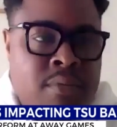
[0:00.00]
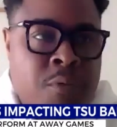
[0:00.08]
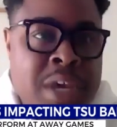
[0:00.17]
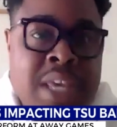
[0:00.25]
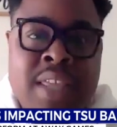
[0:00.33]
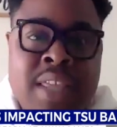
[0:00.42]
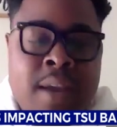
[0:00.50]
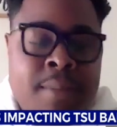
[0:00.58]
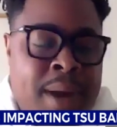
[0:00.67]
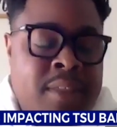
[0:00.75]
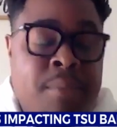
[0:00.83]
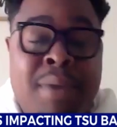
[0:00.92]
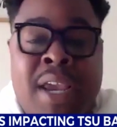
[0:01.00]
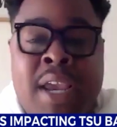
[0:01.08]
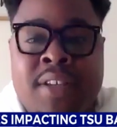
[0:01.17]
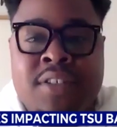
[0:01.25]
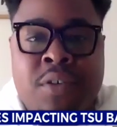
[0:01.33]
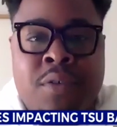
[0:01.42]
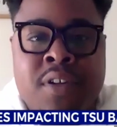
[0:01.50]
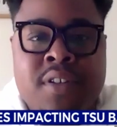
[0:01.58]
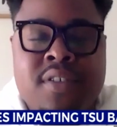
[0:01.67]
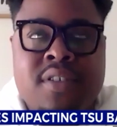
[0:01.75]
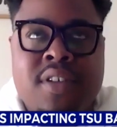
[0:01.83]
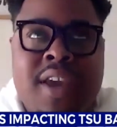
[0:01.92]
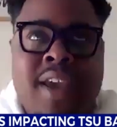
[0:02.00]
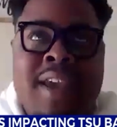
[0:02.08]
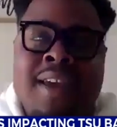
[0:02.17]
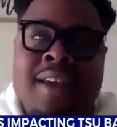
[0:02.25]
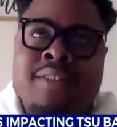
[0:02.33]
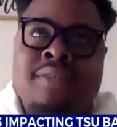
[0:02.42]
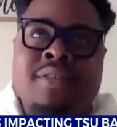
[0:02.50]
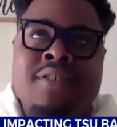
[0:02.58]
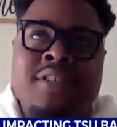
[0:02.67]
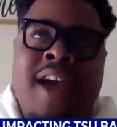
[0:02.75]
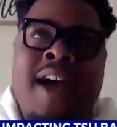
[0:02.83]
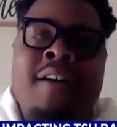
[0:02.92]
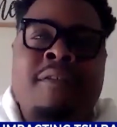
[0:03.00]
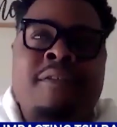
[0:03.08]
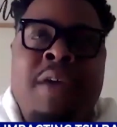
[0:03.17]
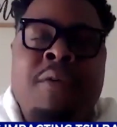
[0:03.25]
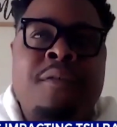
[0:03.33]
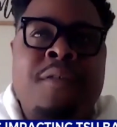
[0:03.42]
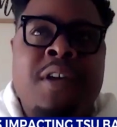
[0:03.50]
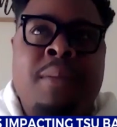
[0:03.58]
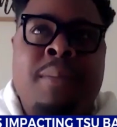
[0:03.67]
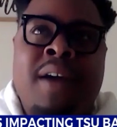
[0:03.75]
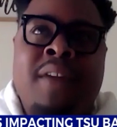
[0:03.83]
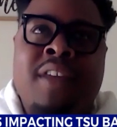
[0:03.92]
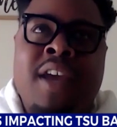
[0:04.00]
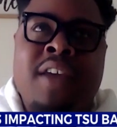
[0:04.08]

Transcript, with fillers: we think about the band students and just how they will feel about that.